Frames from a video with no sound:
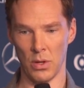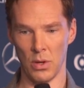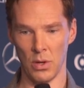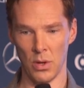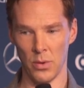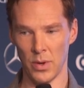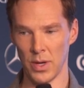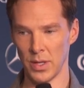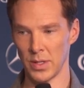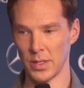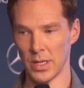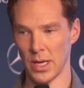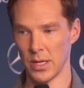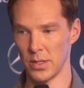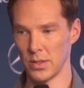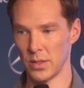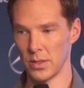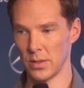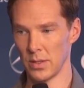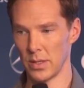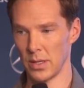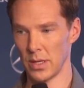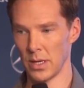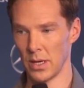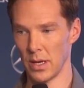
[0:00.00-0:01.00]
You know, Laureus
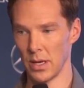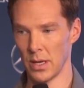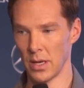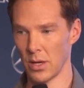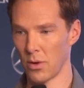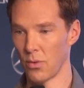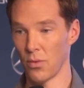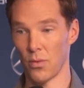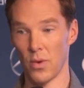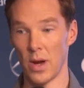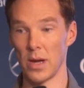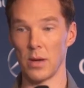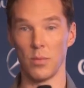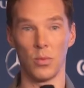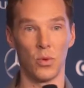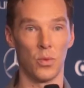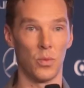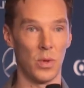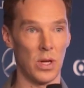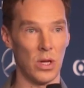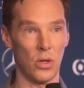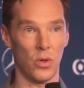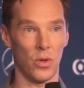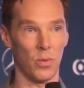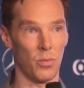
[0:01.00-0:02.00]
has an
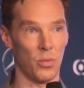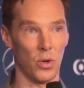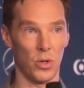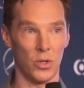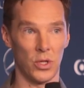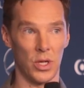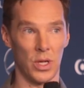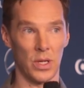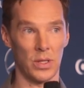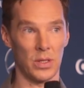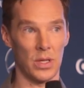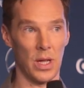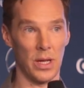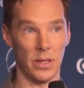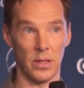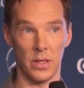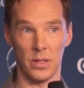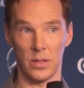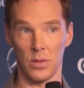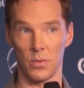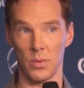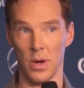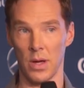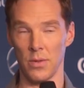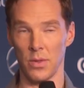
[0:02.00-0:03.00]
incredible reach of projects like
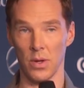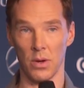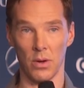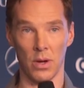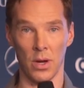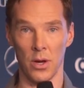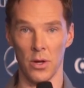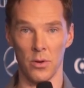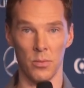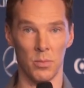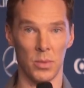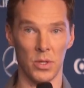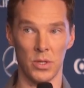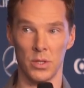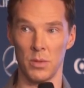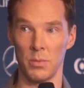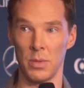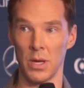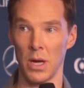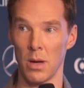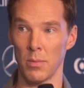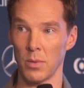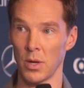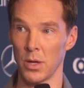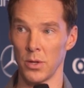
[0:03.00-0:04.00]
this around the globe, but to
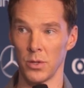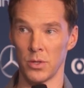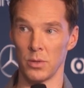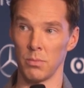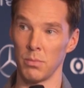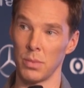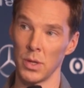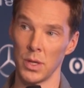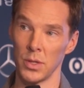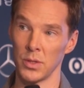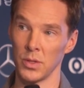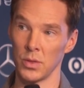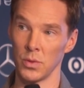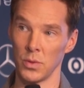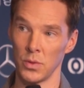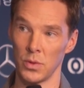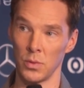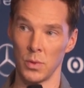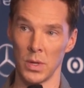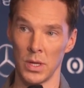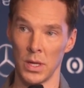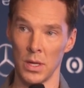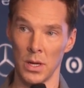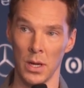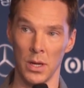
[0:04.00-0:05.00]
be up close and personal
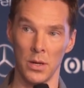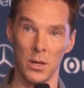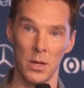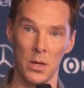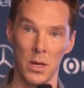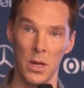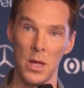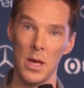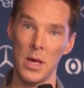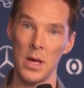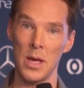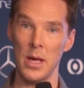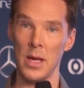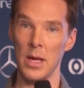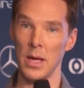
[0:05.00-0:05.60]
to one in London